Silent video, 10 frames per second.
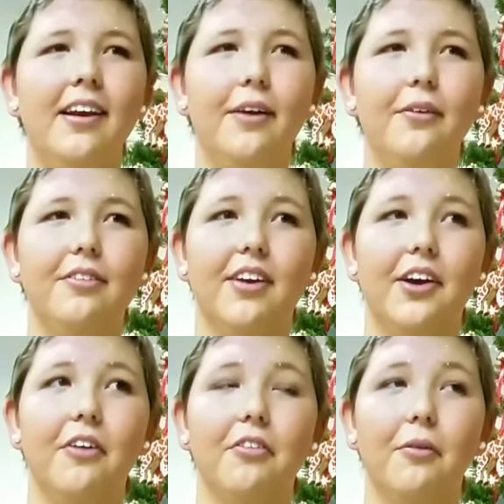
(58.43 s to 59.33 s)
It was
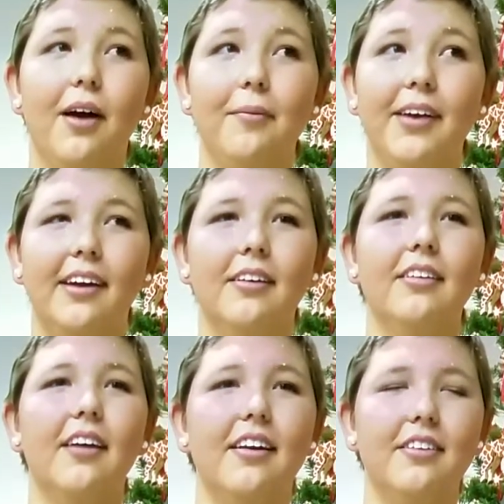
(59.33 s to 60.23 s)
very
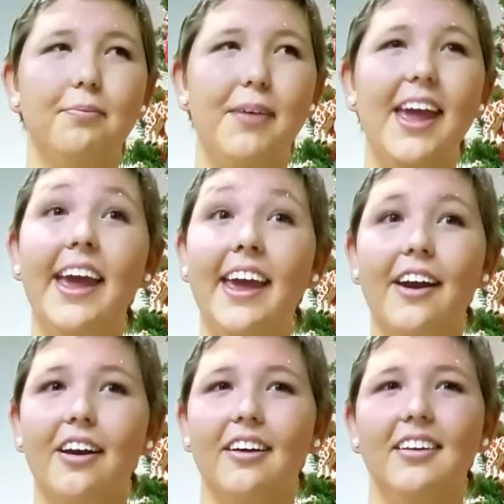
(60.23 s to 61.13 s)
overwhelming being
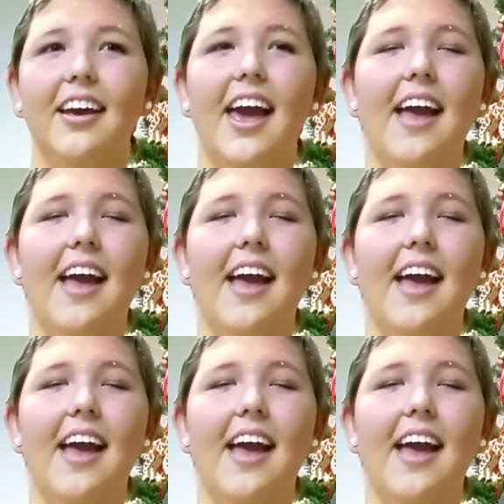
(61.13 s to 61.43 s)
here.